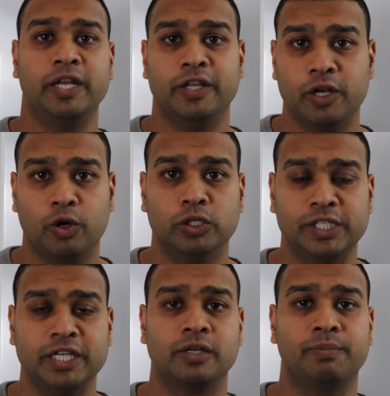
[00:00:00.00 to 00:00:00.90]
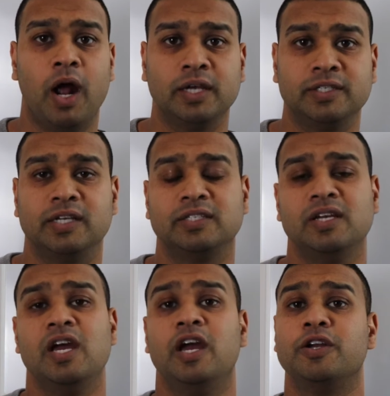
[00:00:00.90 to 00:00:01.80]
in the negotiation
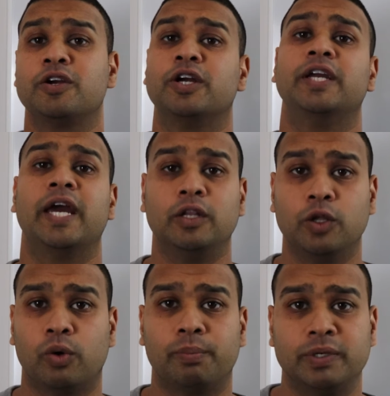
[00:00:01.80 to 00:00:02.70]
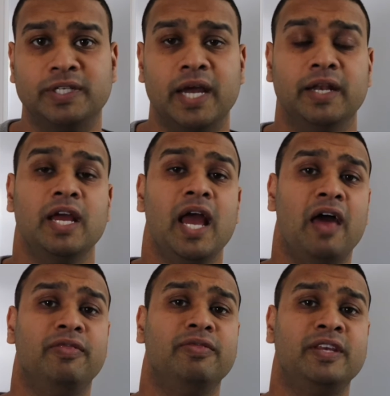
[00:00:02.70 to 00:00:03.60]
process, you're going to get a lower percent.
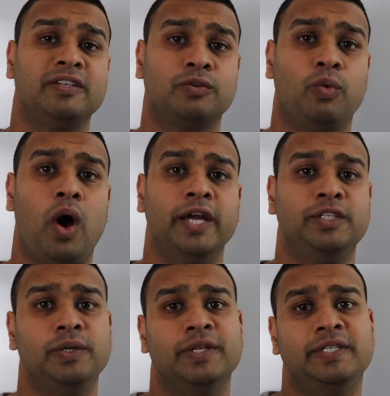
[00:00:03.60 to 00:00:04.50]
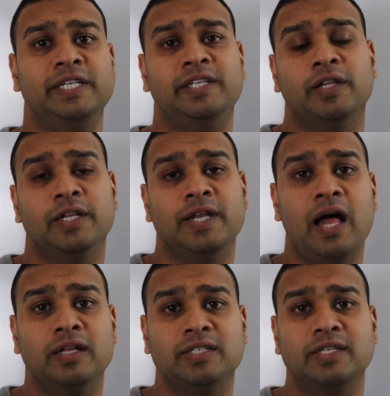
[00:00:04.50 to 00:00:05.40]
And this is why doing the detailed
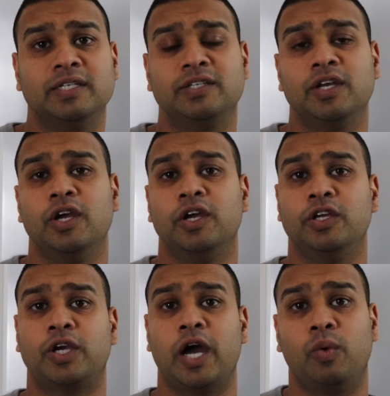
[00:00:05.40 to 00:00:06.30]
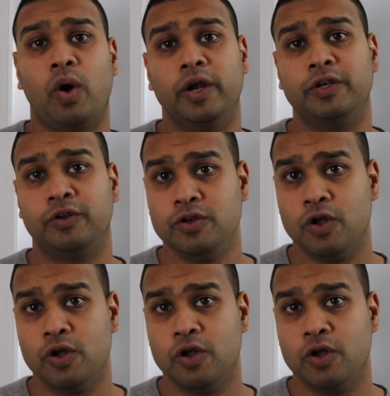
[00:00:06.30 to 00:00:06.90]
analysis, you kind of want to